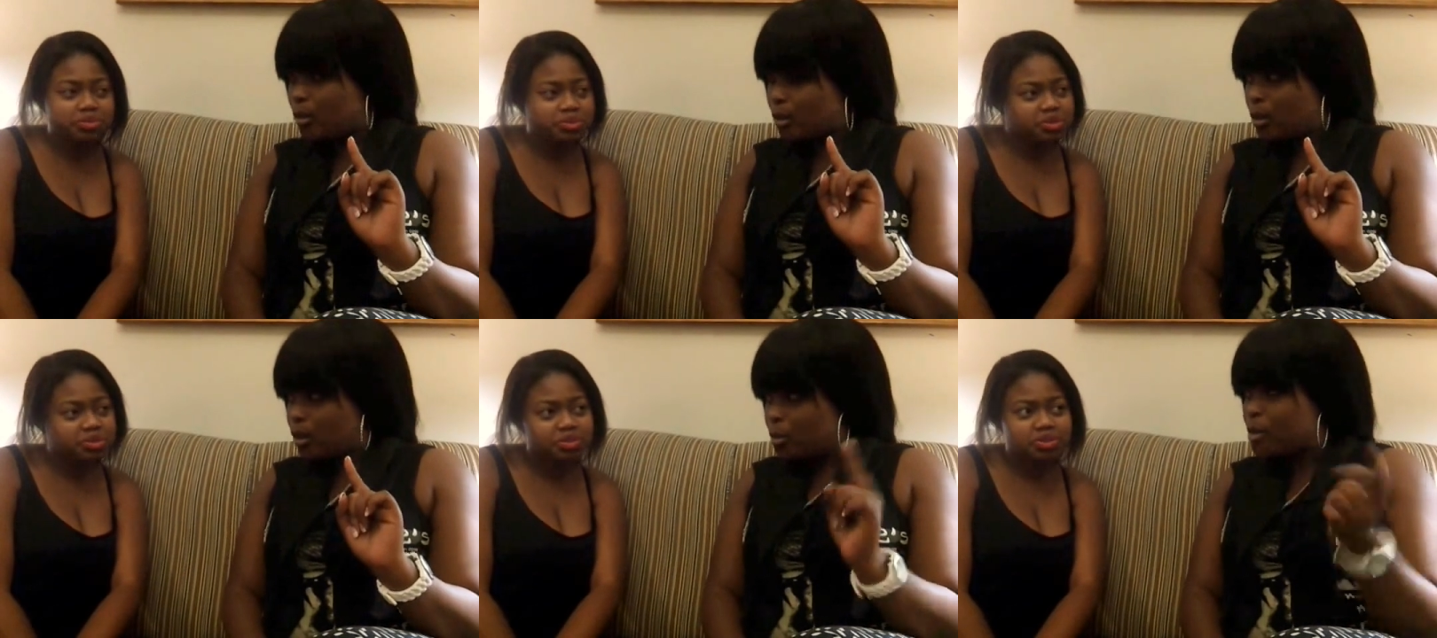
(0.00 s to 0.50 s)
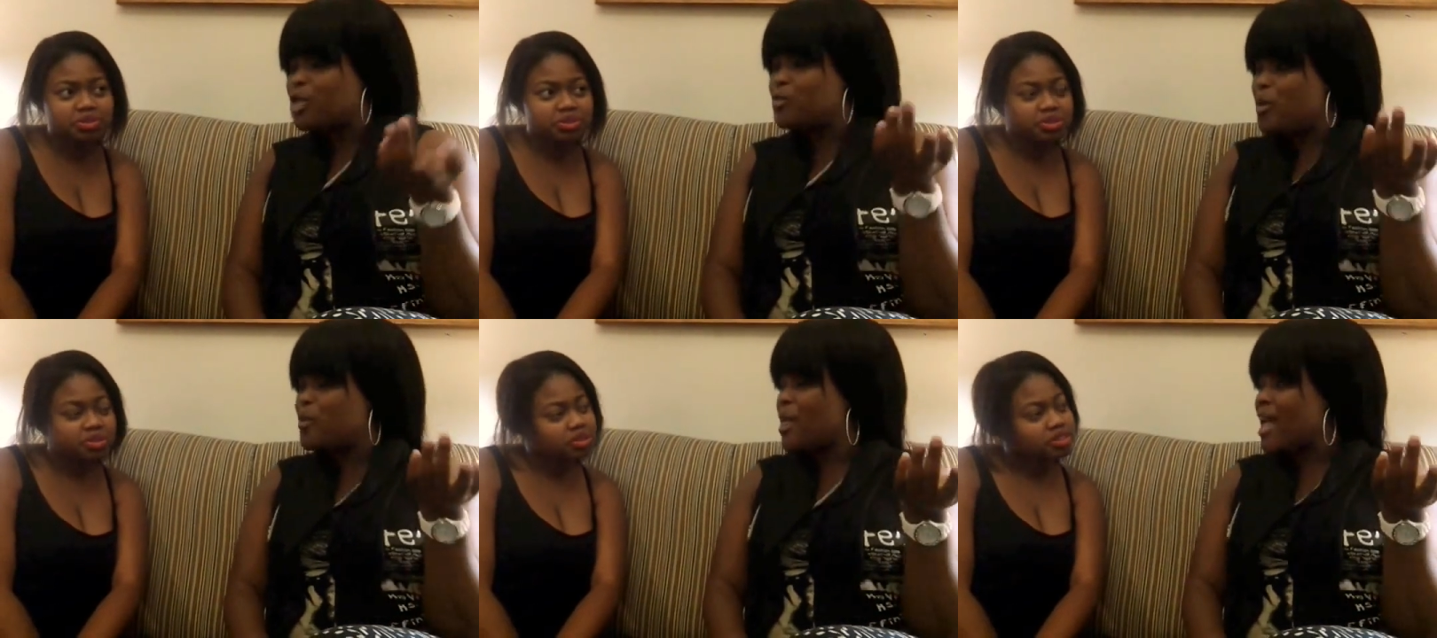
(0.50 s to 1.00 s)
Speaker 1: Because people
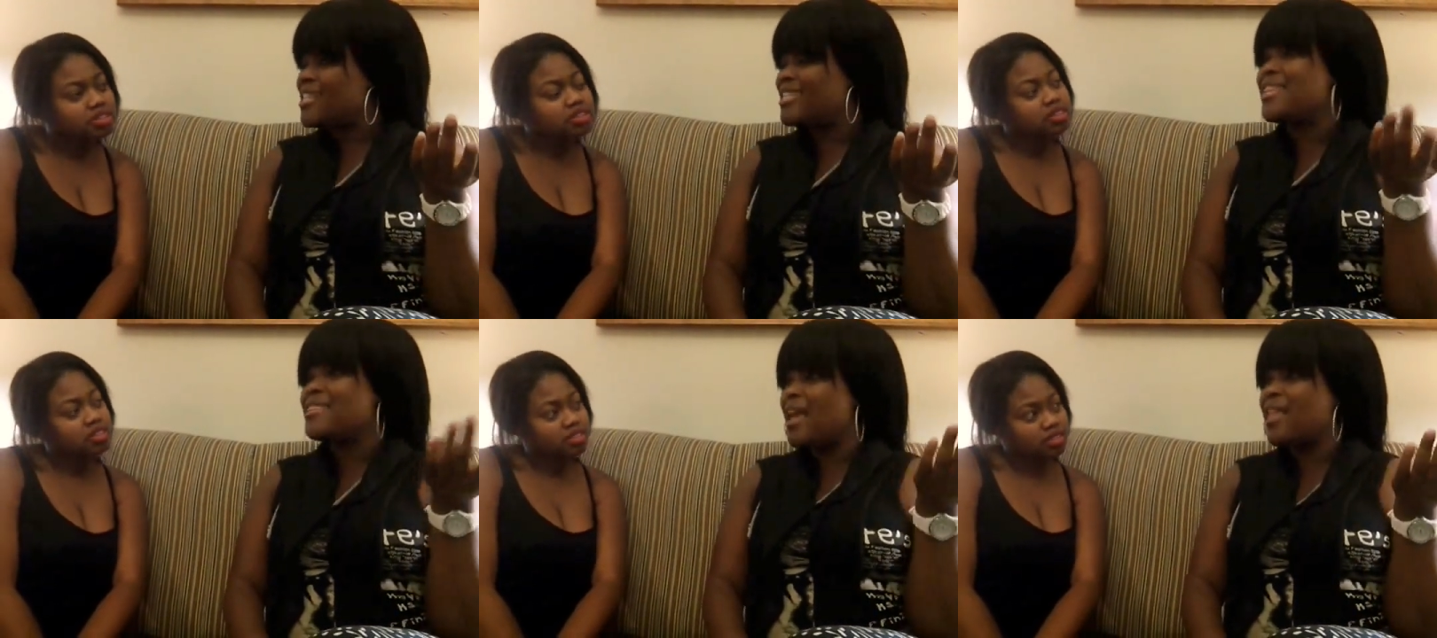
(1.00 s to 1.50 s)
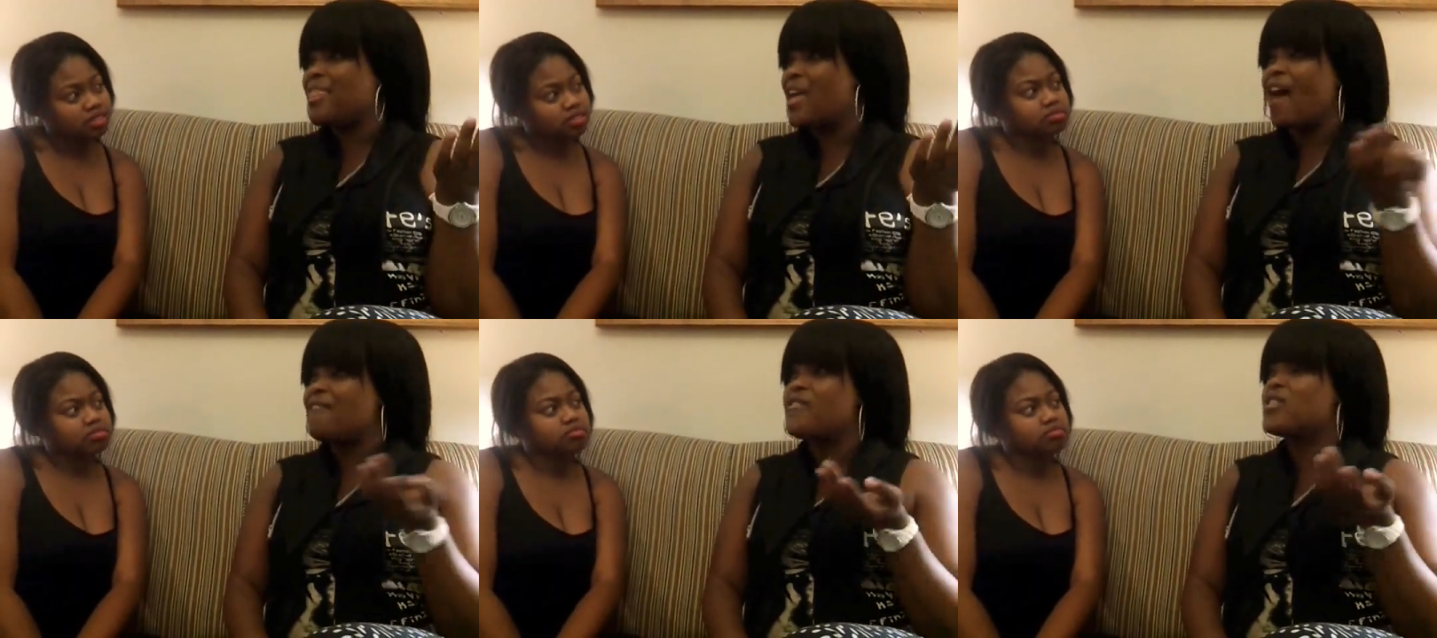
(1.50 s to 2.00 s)
actually think they are
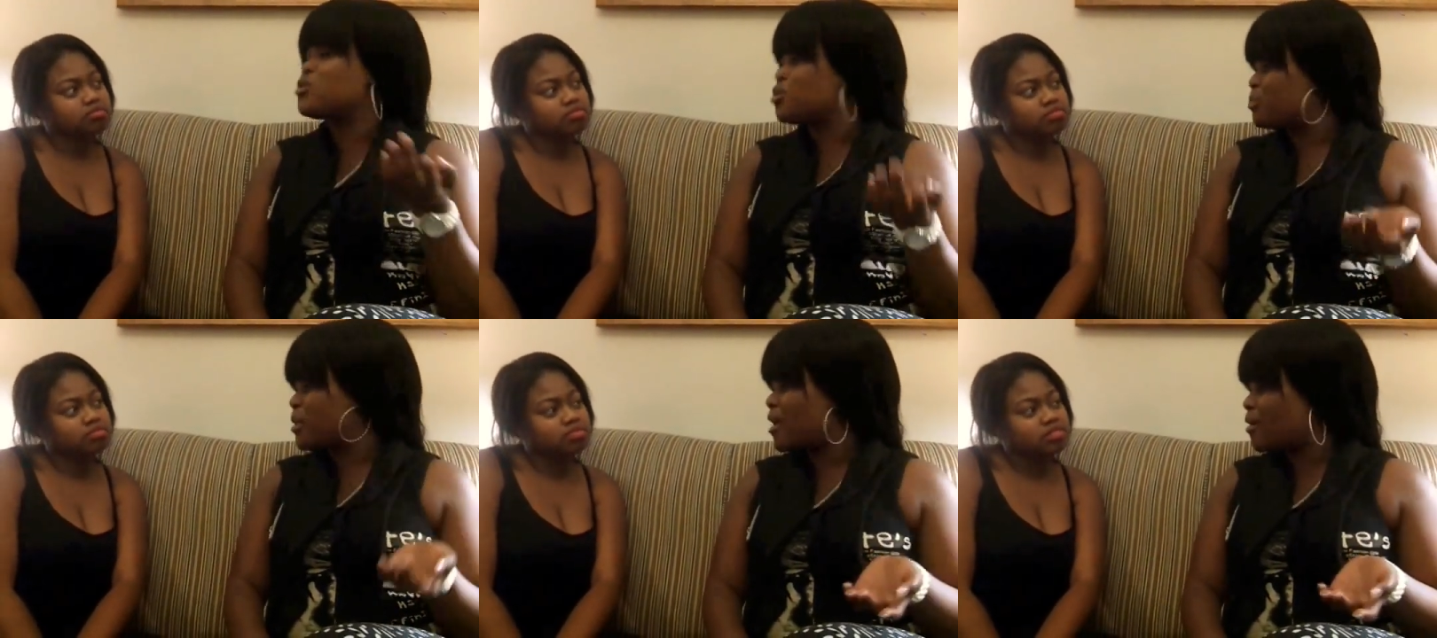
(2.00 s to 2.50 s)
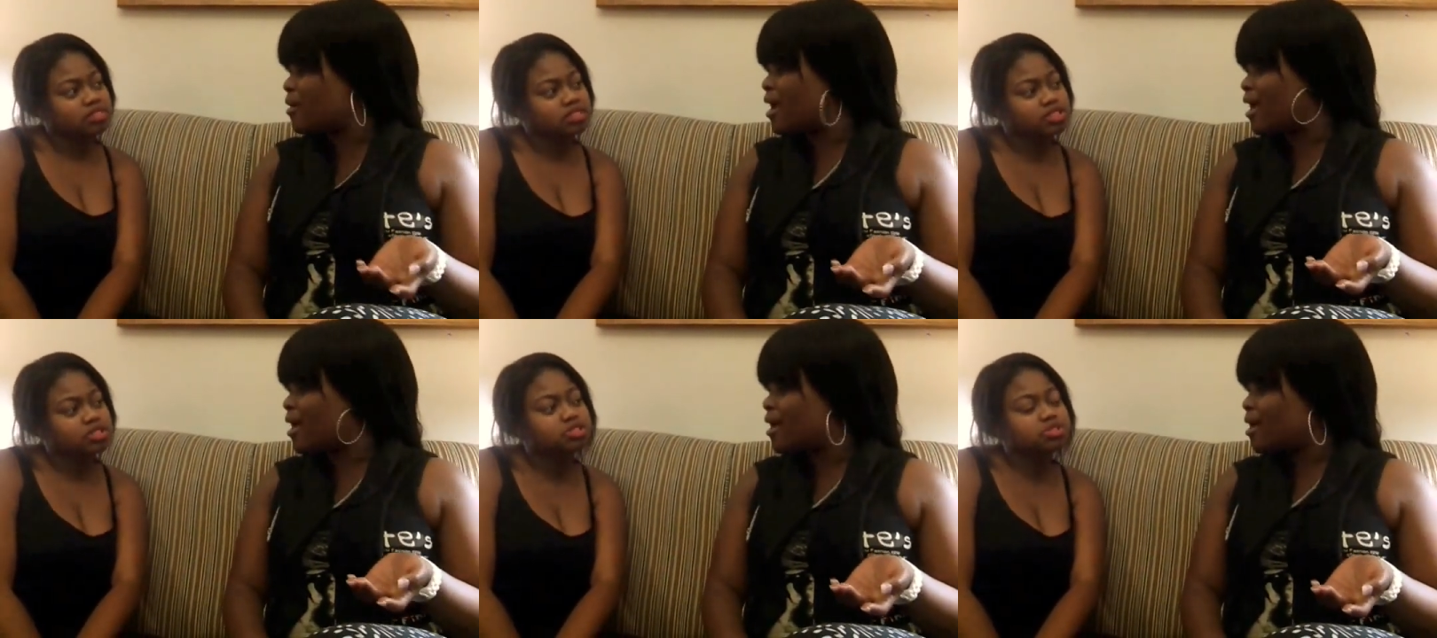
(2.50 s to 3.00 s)
very superior
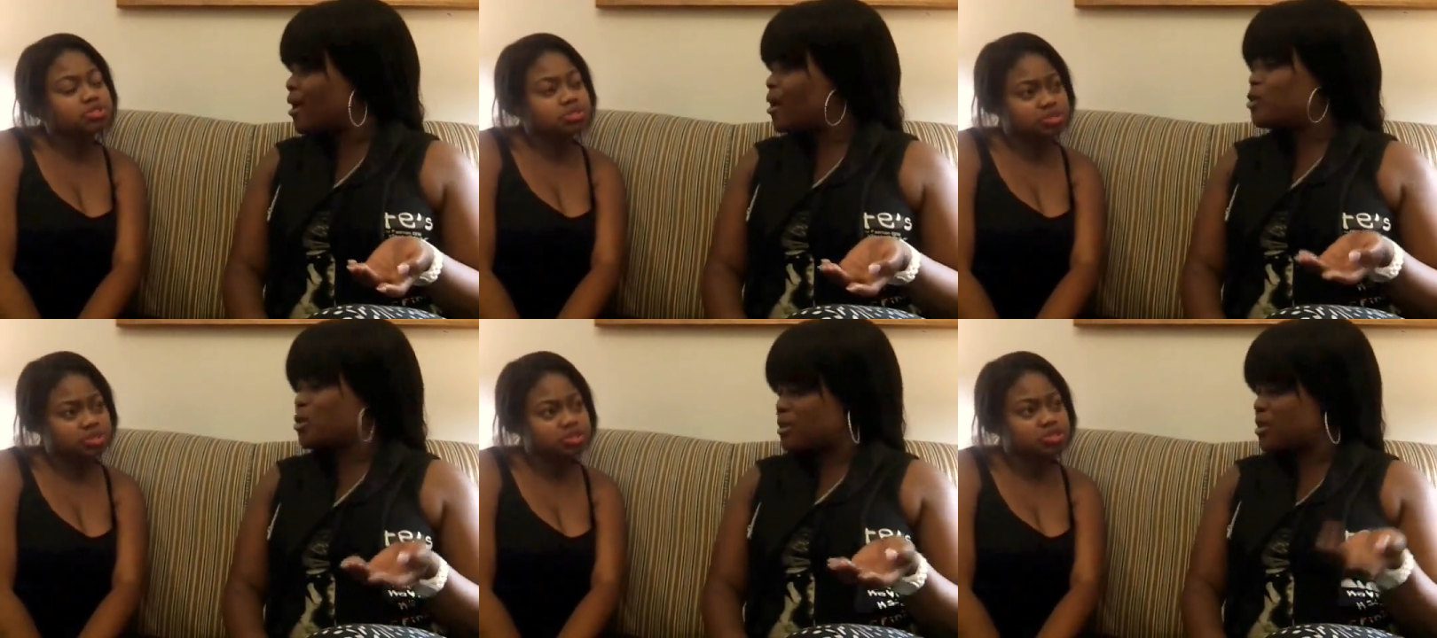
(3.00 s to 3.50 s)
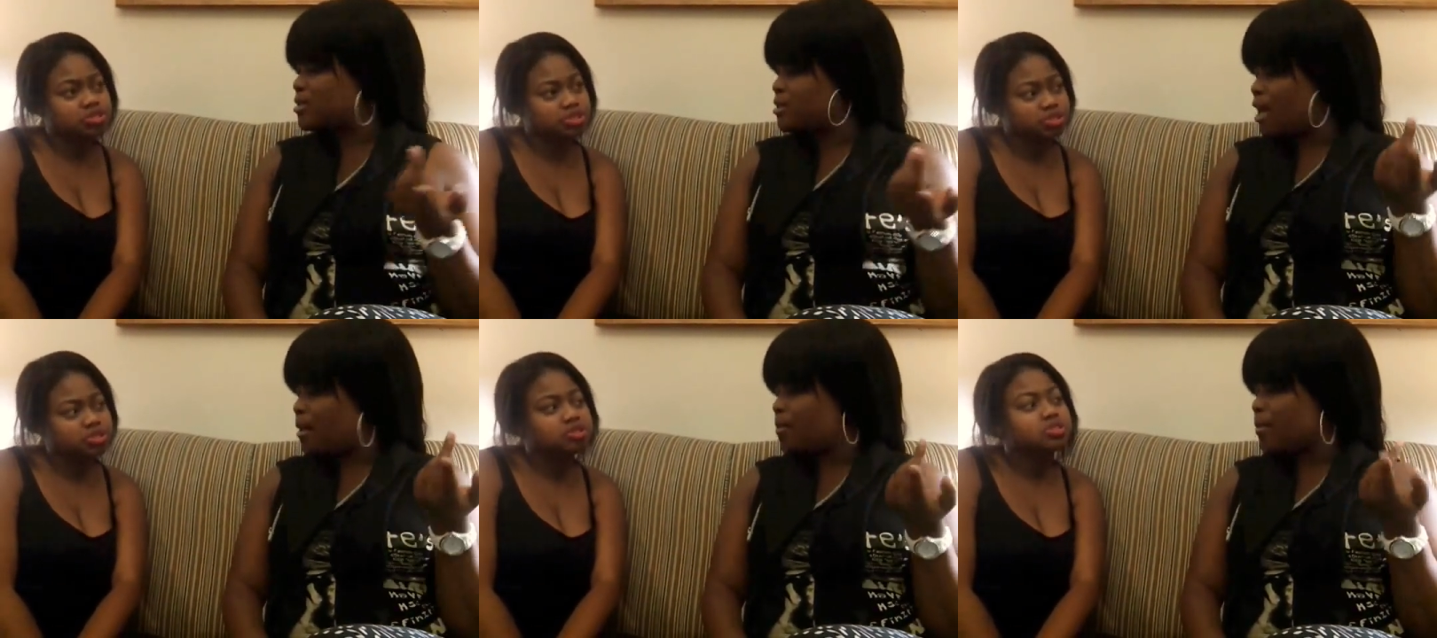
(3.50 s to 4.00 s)
True. to this
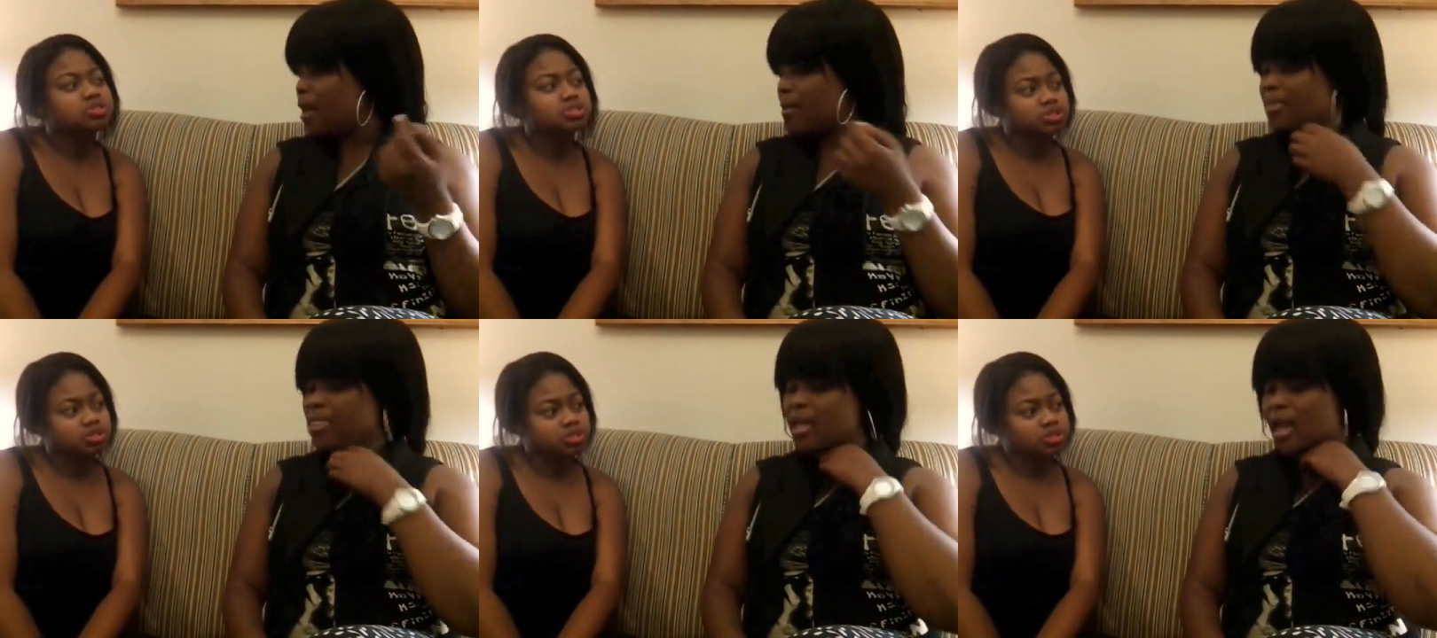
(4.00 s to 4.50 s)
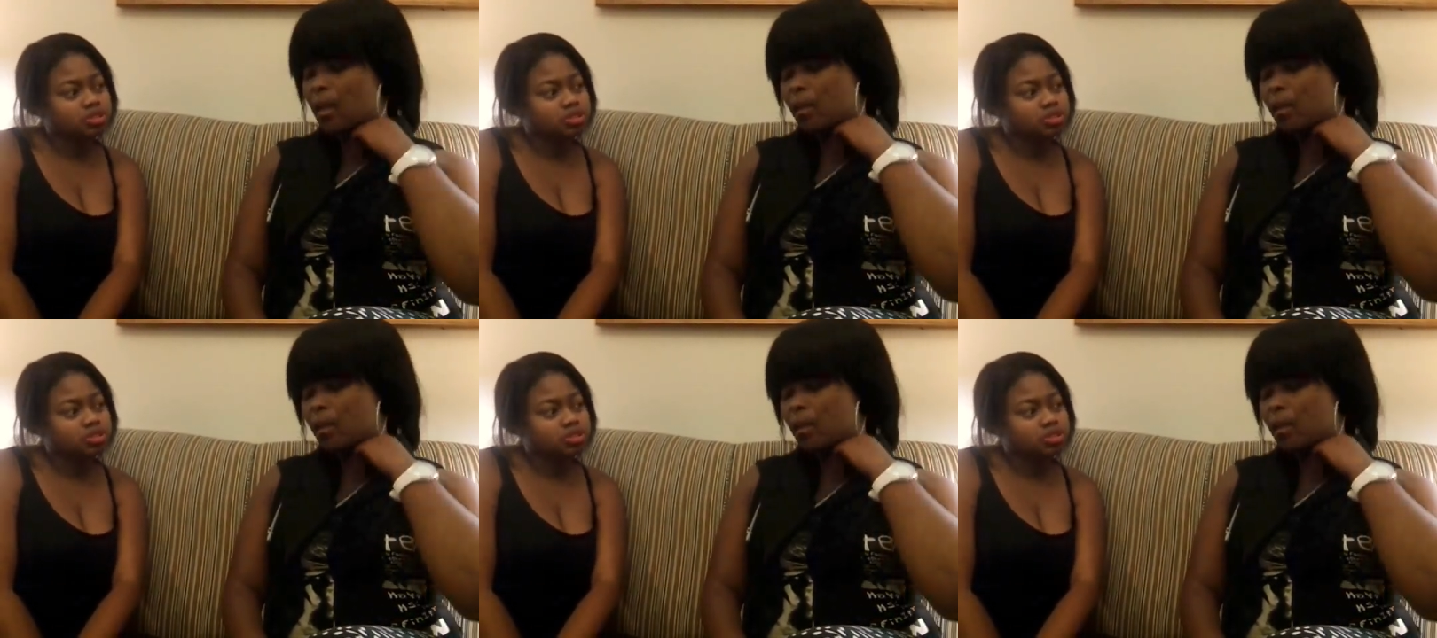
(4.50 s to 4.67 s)
um, um thingy.